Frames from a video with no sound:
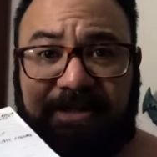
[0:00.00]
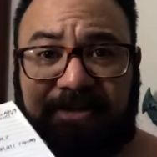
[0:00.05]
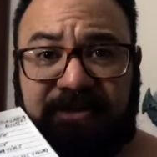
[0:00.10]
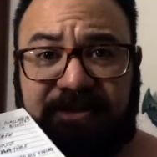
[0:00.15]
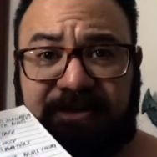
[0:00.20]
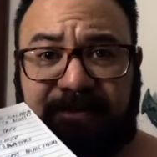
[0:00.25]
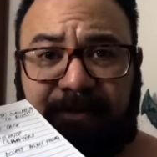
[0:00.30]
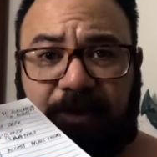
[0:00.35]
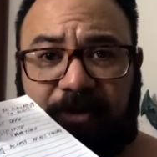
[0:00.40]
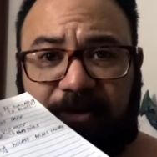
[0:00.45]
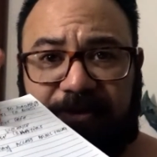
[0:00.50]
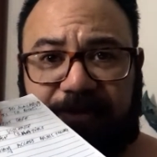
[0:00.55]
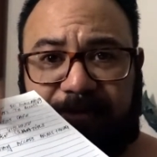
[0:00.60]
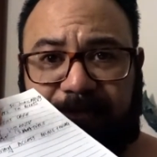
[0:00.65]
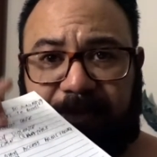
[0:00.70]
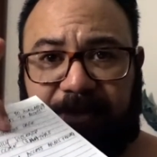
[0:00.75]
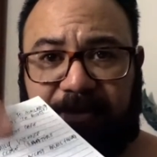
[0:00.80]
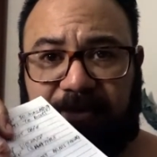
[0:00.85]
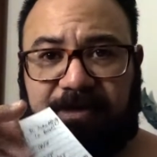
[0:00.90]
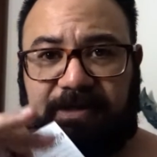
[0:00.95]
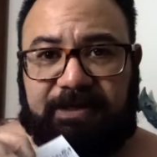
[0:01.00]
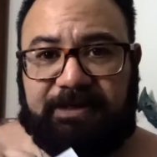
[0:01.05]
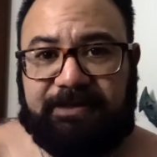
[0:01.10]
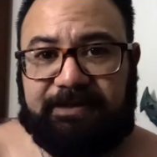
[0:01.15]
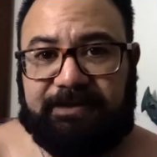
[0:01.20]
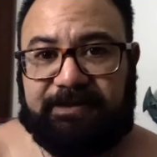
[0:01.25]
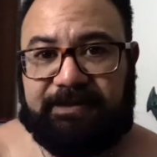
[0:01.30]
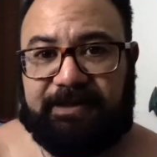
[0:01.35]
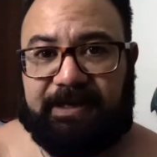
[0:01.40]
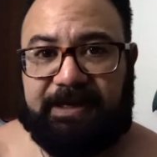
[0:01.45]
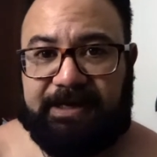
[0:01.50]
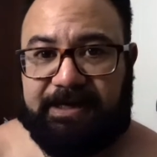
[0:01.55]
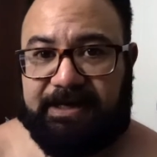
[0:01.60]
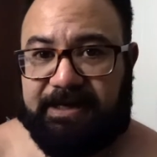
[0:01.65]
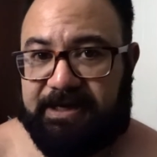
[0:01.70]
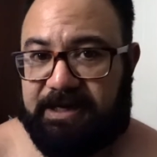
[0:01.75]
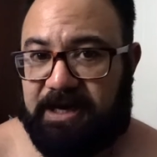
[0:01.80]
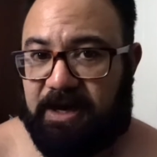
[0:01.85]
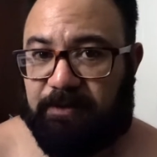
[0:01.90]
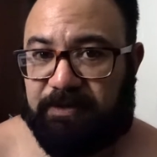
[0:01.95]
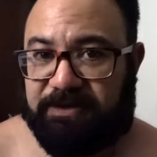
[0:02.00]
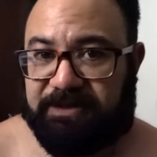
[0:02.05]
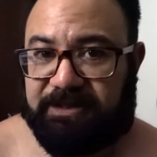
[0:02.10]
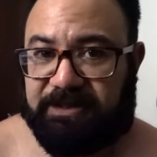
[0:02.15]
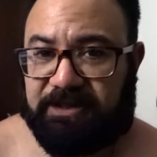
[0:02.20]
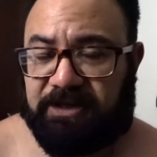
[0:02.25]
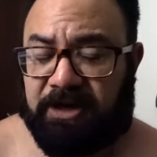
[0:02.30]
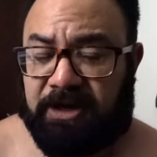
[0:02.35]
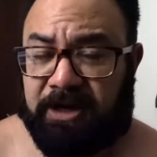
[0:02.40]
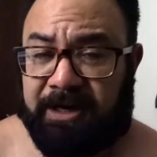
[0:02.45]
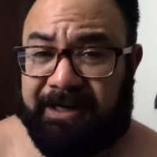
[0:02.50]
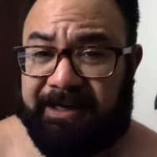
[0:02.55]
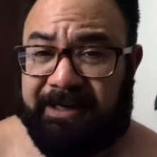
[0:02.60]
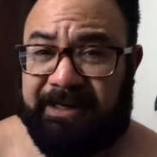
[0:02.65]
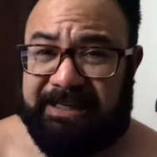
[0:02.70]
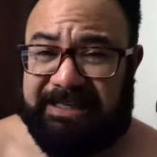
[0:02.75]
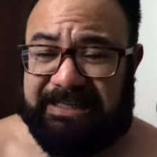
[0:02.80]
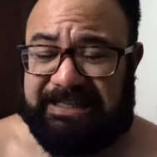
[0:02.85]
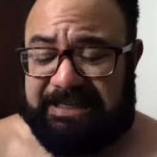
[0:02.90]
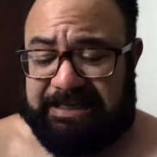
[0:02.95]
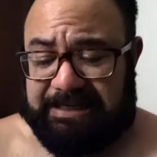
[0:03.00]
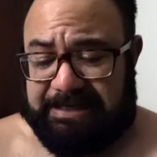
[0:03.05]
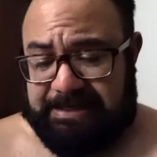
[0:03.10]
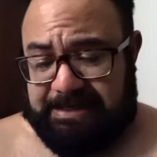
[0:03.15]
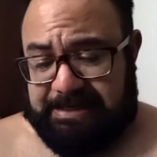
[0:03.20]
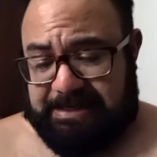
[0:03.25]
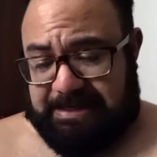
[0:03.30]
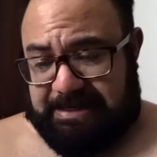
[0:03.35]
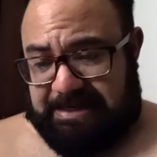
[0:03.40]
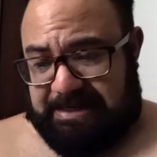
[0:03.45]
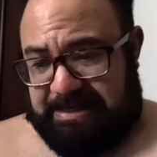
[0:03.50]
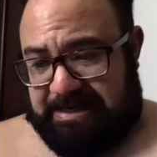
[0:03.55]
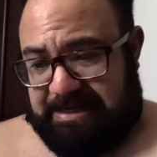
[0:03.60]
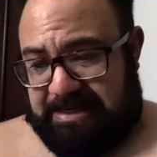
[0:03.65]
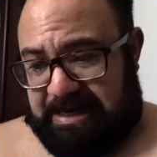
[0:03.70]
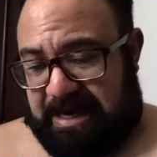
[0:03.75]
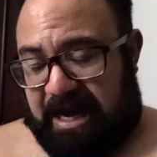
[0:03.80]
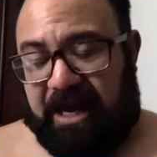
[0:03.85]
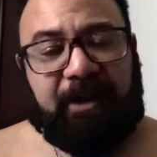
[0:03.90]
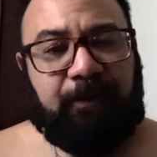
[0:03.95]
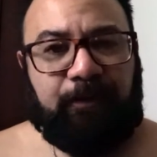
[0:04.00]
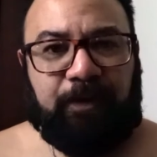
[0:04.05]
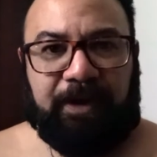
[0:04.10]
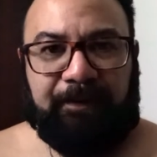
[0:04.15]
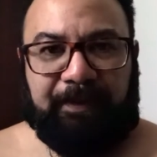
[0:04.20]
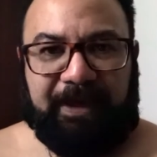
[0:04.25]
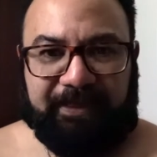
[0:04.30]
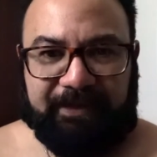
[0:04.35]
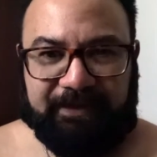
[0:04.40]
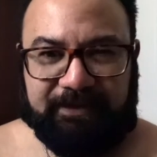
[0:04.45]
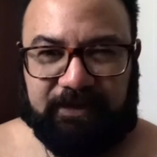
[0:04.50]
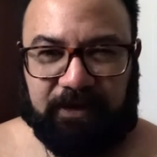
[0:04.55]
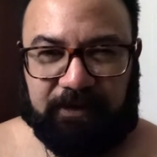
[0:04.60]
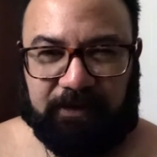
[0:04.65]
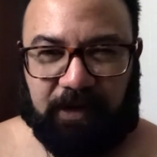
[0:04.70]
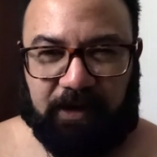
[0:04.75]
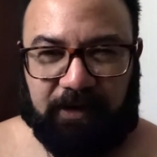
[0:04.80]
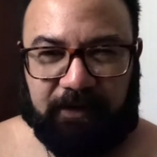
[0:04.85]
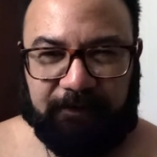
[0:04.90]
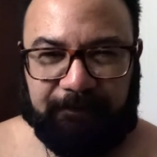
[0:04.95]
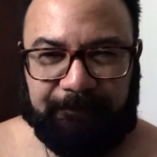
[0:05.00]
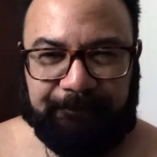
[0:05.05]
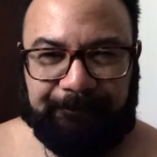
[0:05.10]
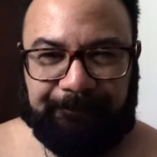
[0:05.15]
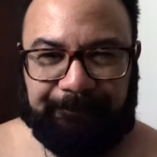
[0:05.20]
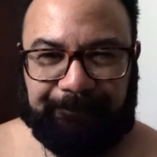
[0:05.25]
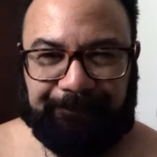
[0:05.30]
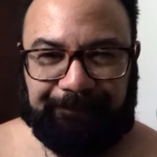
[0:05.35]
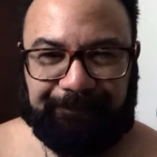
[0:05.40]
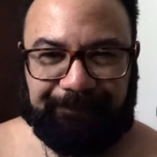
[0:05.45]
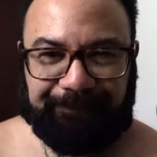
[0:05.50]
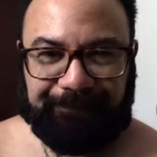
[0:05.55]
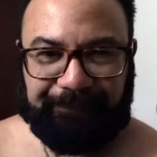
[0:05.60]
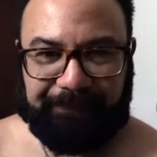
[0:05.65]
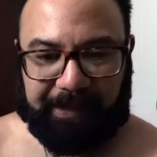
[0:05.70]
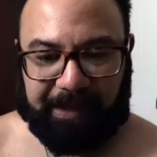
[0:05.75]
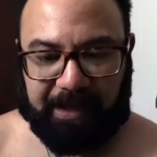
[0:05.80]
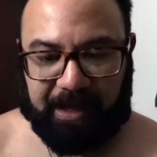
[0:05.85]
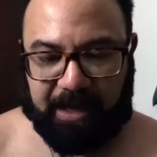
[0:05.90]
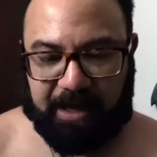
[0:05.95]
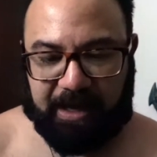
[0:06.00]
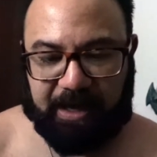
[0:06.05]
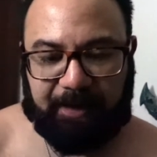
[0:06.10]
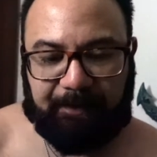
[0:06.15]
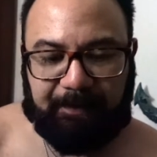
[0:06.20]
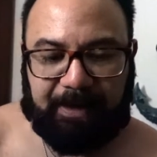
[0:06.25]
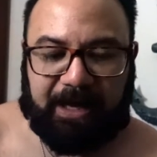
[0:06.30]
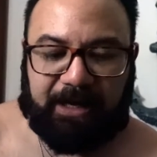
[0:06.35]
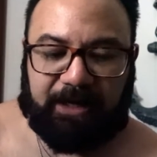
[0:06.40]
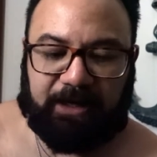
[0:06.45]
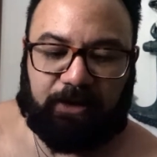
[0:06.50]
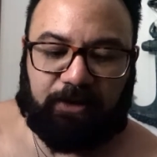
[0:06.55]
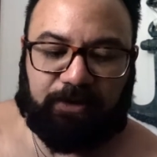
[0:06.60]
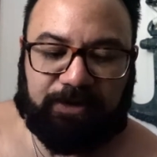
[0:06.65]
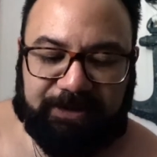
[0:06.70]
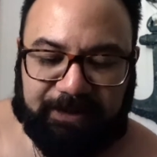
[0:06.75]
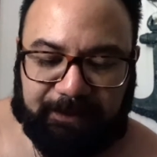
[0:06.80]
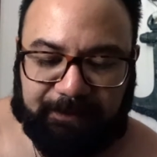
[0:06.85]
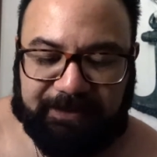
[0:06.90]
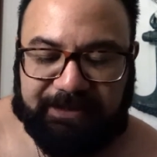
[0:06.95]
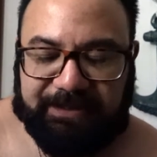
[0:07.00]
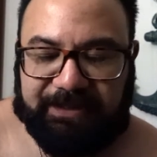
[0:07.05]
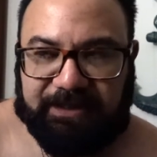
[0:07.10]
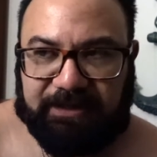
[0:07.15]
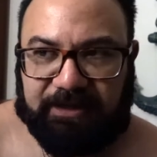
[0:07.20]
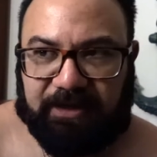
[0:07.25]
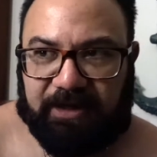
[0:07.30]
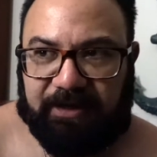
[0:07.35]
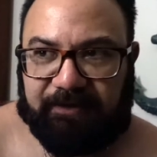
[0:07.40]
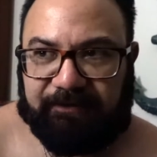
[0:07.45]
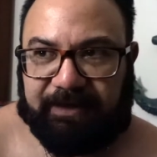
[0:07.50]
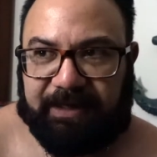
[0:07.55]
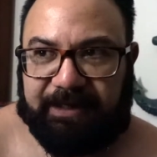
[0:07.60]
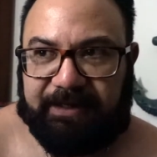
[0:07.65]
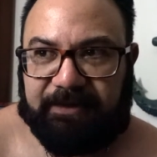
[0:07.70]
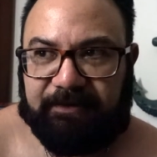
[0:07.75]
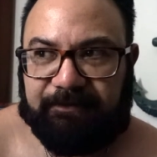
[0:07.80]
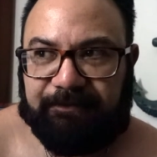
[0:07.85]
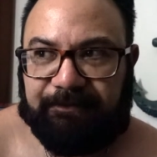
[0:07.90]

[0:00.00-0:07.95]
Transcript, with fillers: took some notes because uh, I wanted to kind I didn't want to make this too long, um, and I also wanted to kind of like